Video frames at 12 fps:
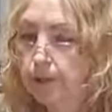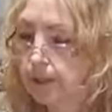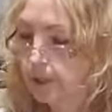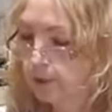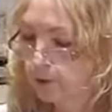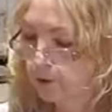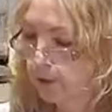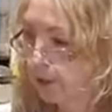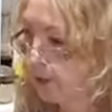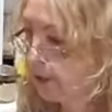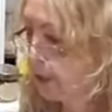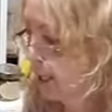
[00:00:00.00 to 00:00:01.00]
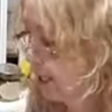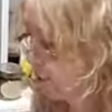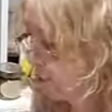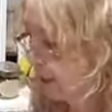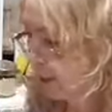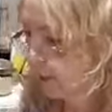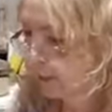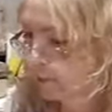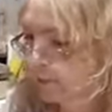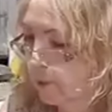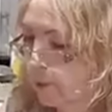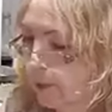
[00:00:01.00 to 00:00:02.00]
These are the dehydrated red